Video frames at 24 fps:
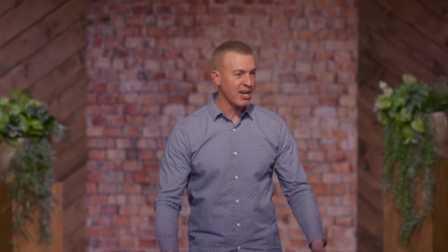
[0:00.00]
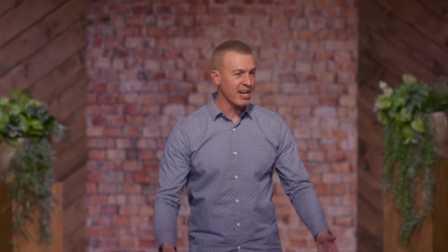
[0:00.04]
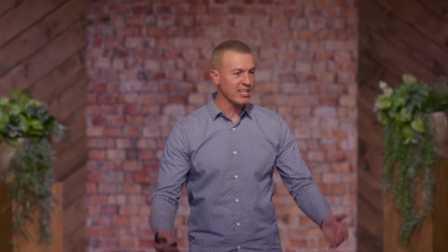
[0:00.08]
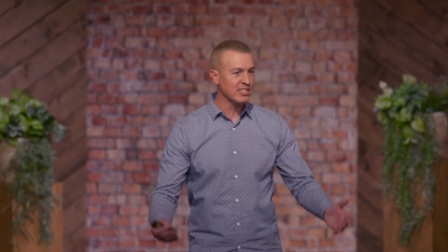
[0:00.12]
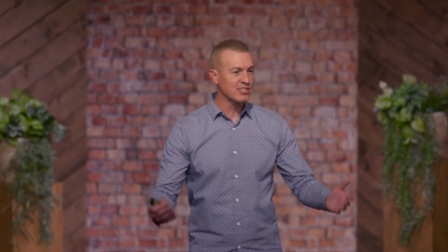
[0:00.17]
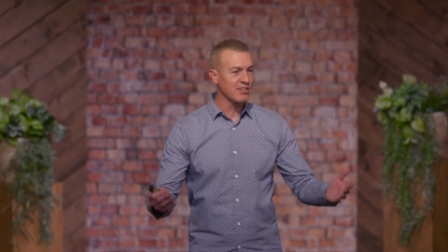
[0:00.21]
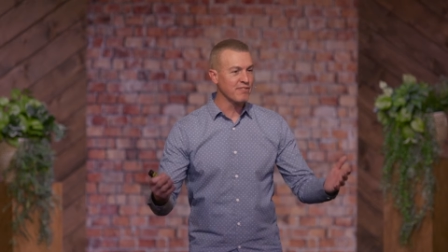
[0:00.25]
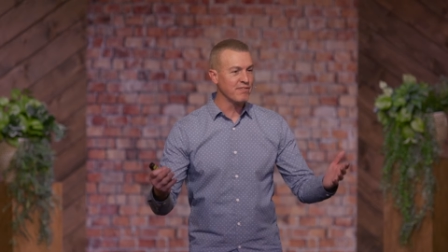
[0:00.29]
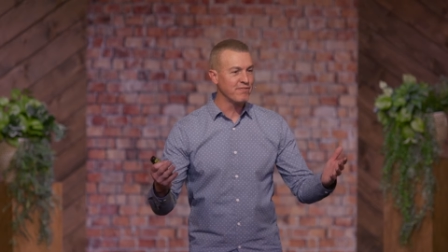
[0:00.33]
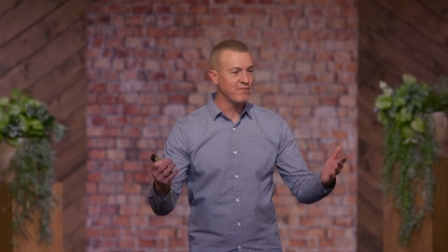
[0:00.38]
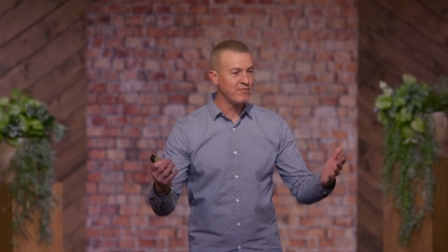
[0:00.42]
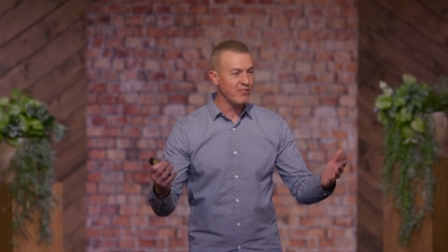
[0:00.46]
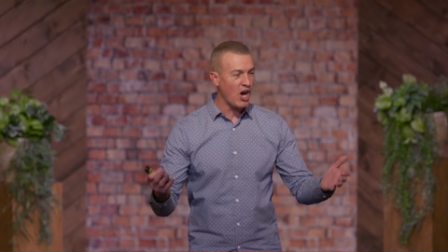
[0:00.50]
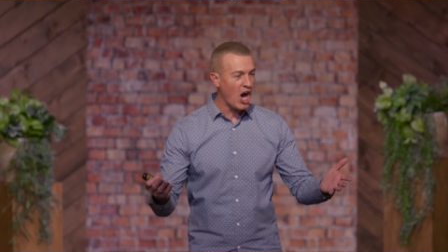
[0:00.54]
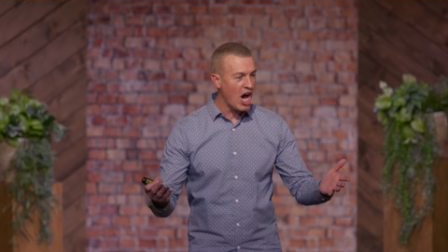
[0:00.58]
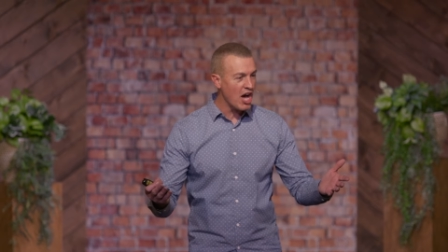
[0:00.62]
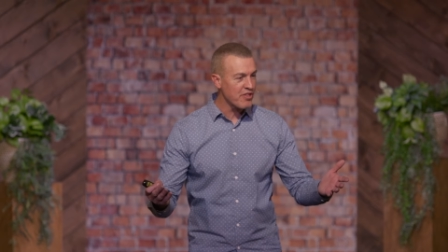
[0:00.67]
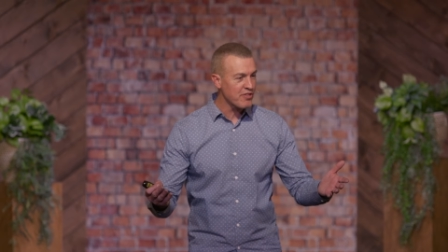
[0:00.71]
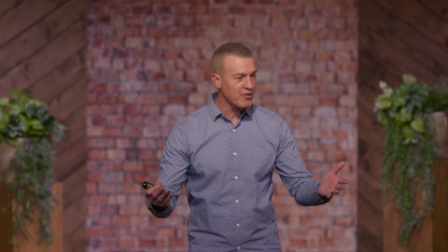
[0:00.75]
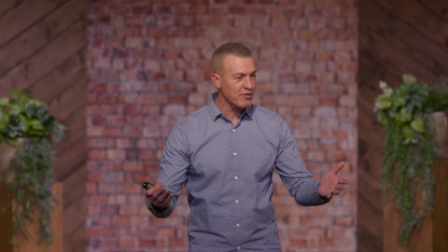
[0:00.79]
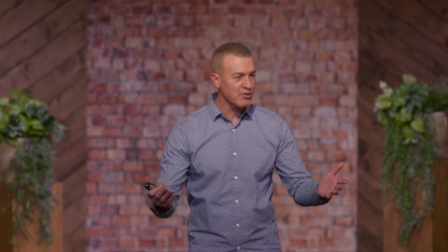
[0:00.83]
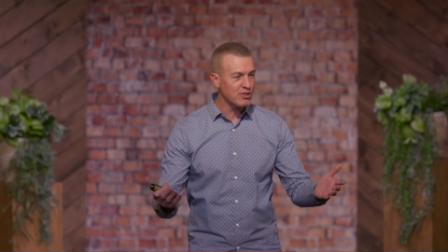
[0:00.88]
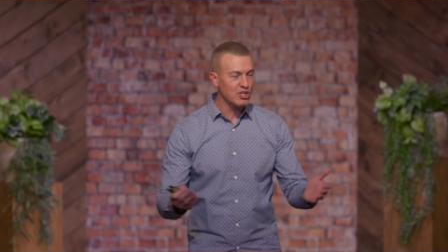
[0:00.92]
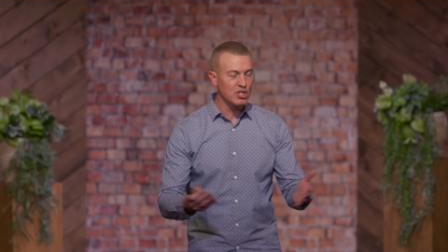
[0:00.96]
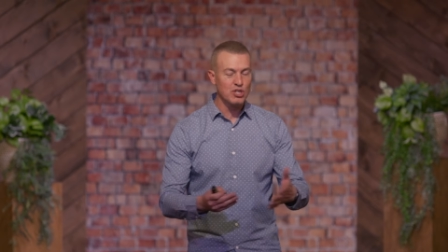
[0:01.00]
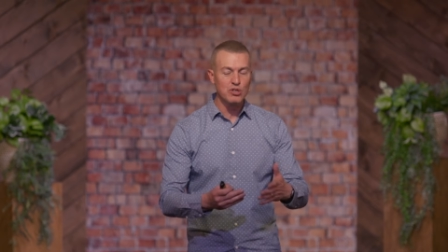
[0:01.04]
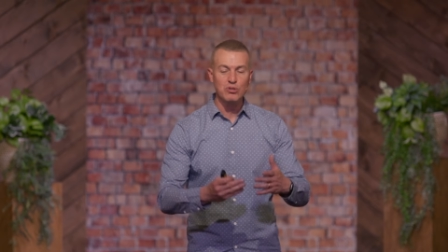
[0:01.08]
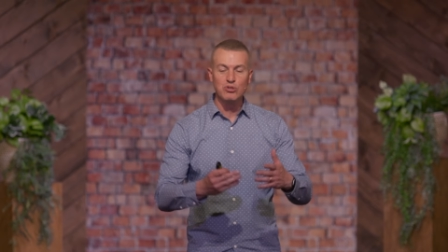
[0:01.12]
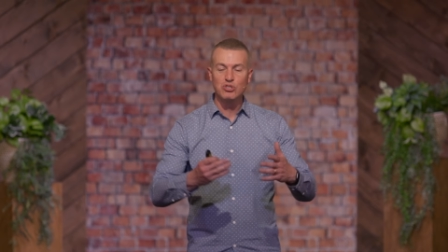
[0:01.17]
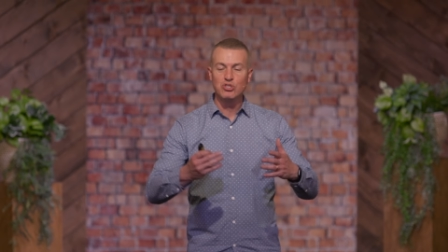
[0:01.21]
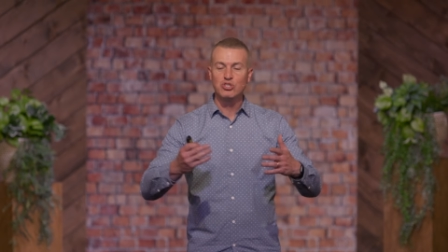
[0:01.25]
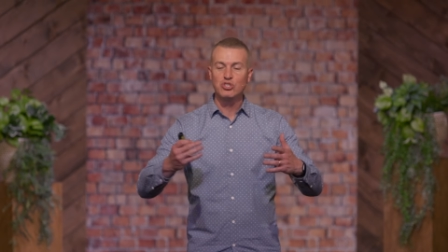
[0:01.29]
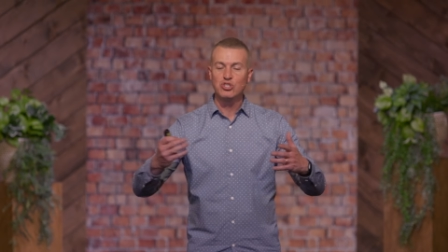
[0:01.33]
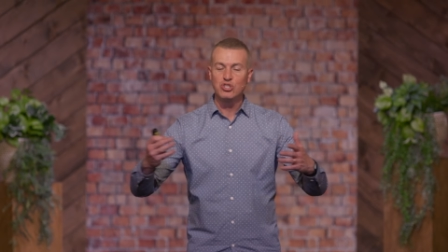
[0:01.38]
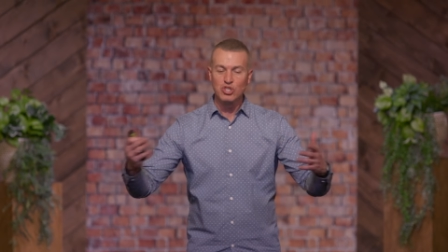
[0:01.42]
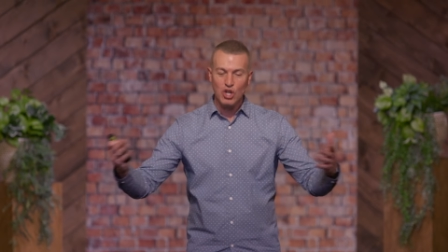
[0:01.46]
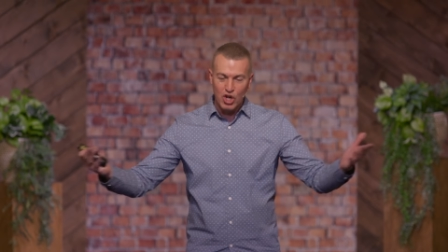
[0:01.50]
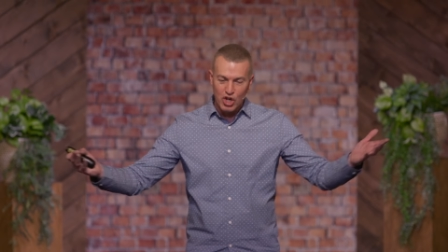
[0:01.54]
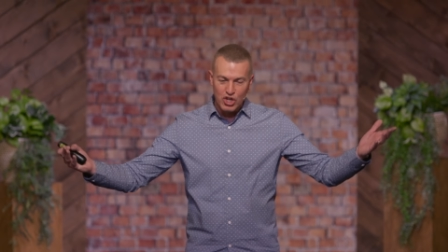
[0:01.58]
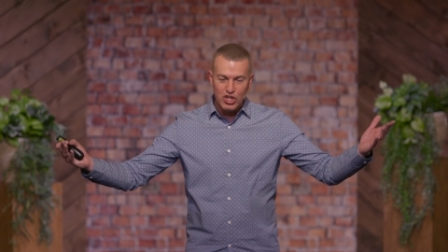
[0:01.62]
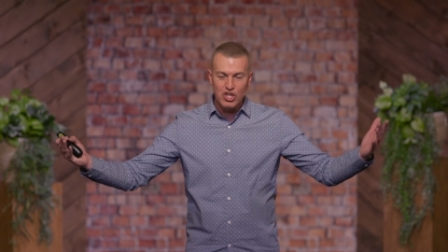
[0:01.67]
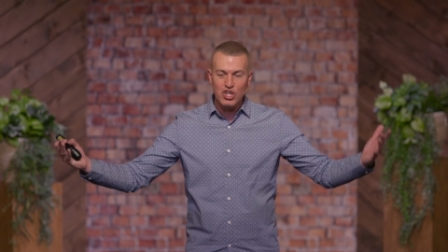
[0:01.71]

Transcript: As a father, you should